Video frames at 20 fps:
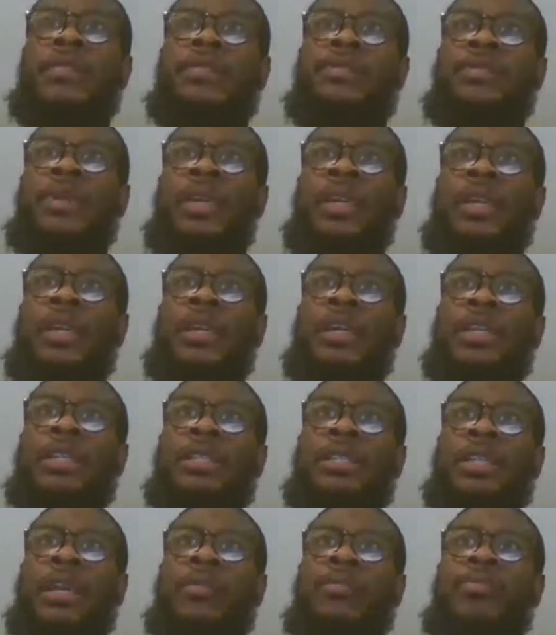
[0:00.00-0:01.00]
Mann looking to
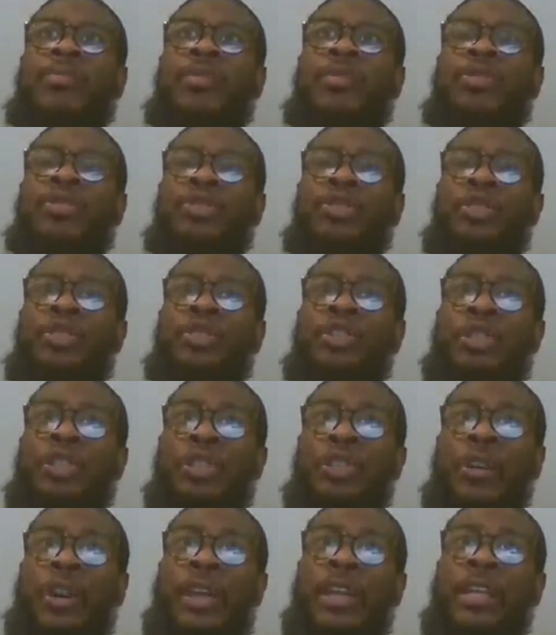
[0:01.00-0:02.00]
set up Paul George.
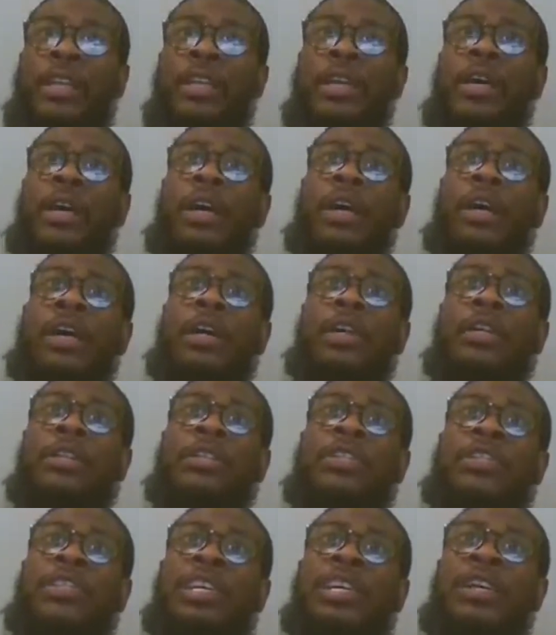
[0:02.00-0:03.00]
Great
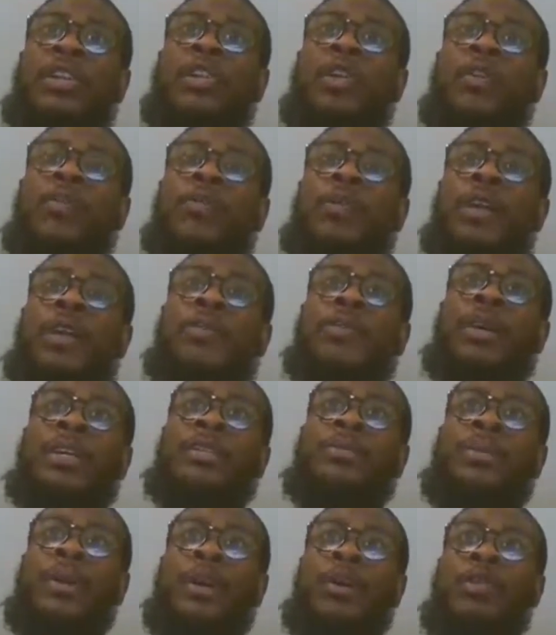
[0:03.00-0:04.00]
seal off there by
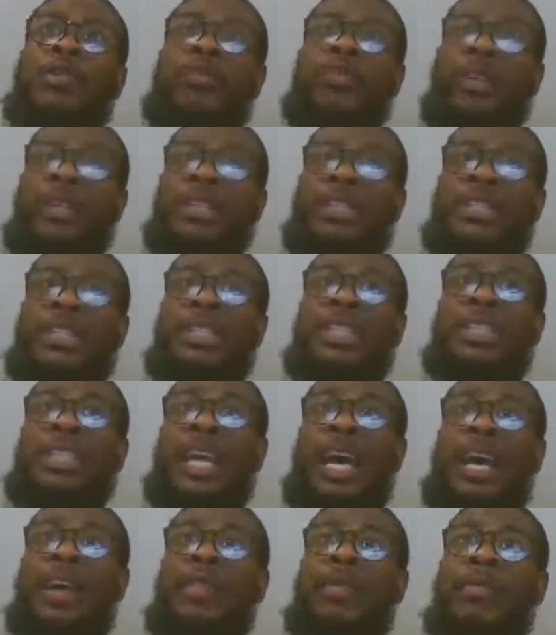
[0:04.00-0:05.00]
Jermichael Green to
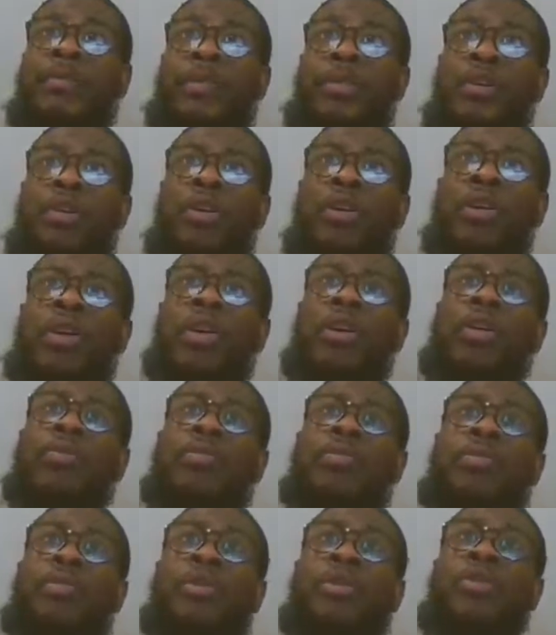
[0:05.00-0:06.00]
deny the ball.
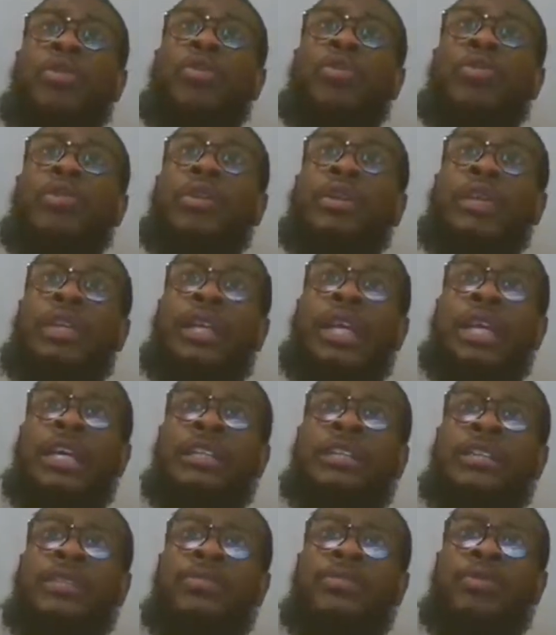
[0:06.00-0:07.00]
Paul
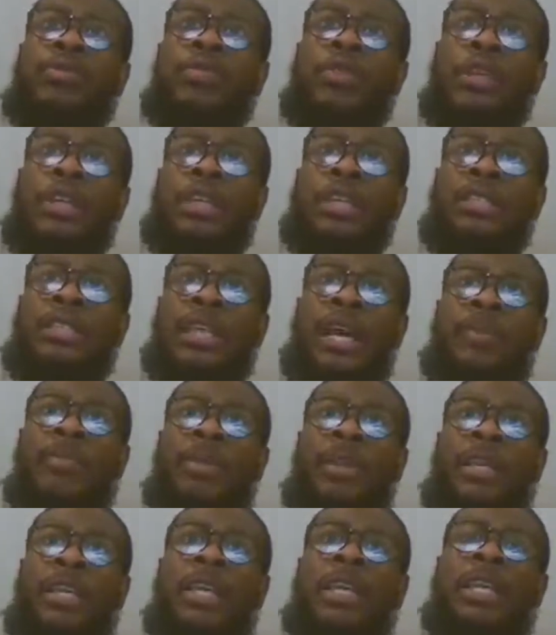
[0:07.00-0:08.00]
gets the ball again, top of
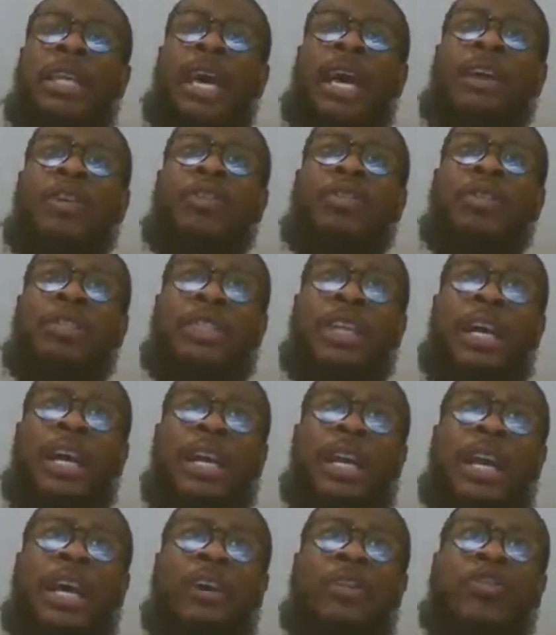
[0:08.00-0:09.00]
the key, 9 on the shot
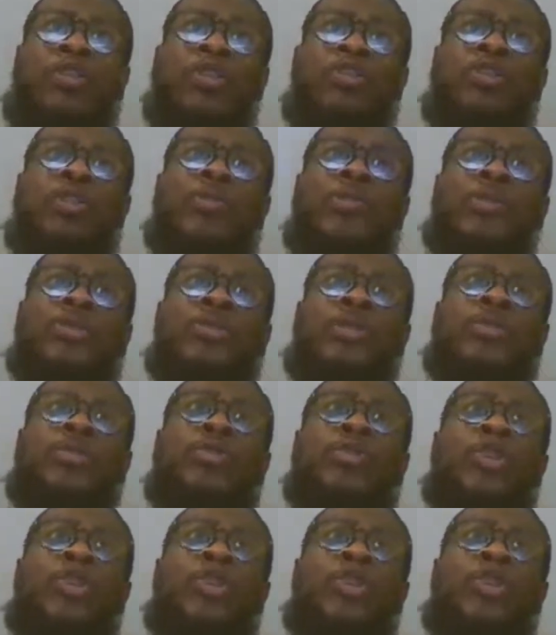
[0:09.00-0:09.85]
clock, crossover dribble